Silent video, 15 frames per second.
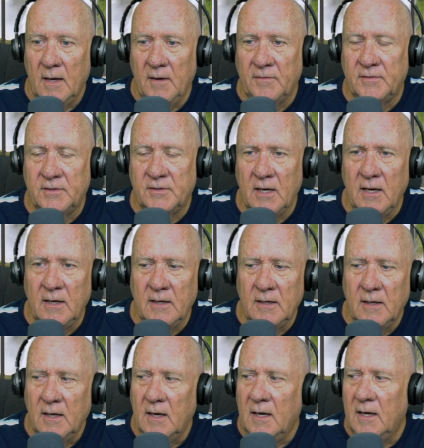she
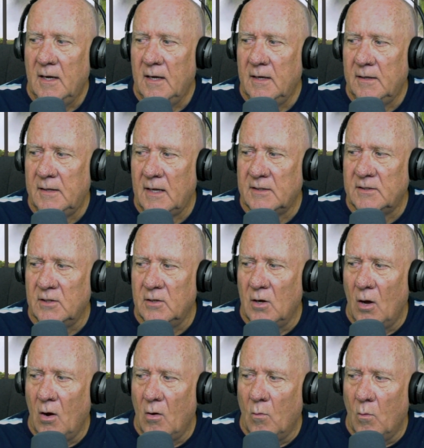doesn't
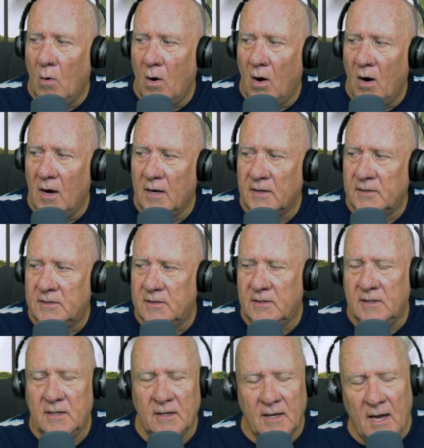know why
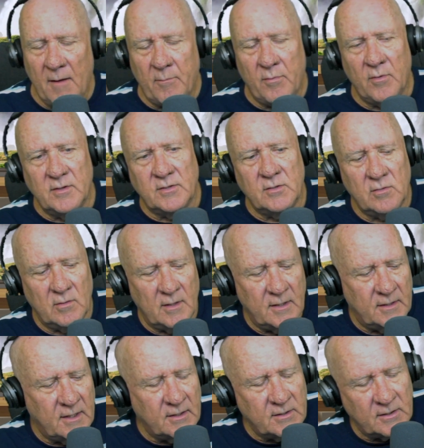Aboriginal,
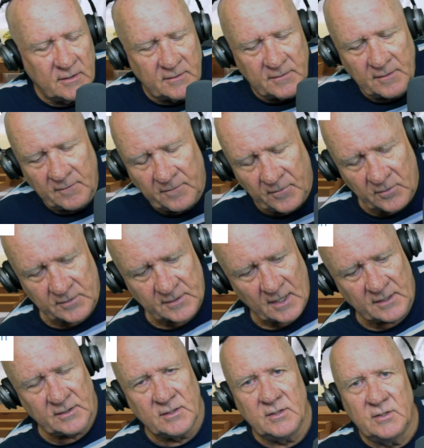Indigenous and First
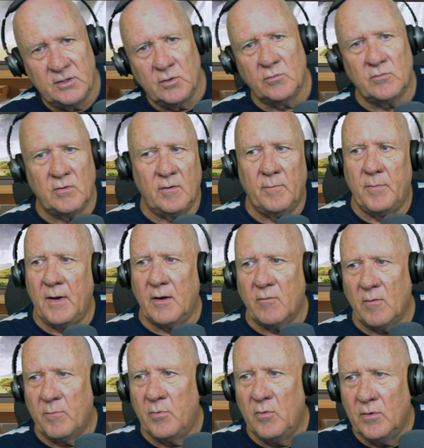Nations children are being
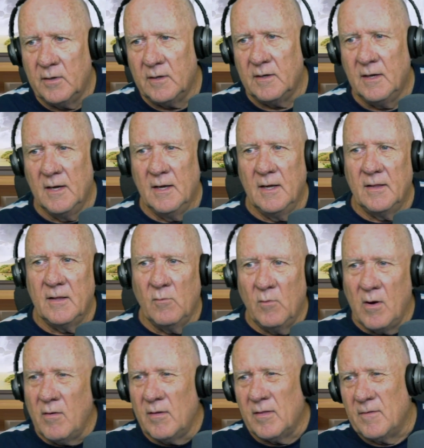reported, then
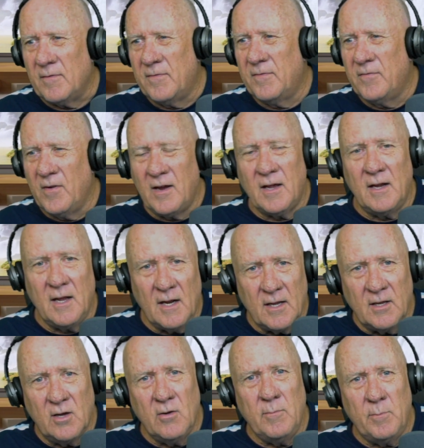where in the frickin' hell have
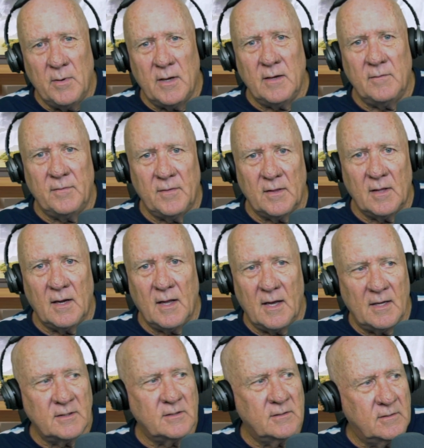you been for the
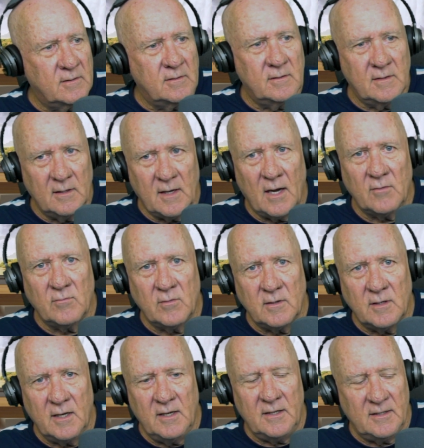last
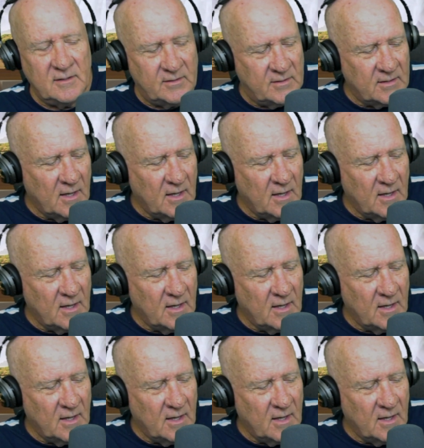100 years?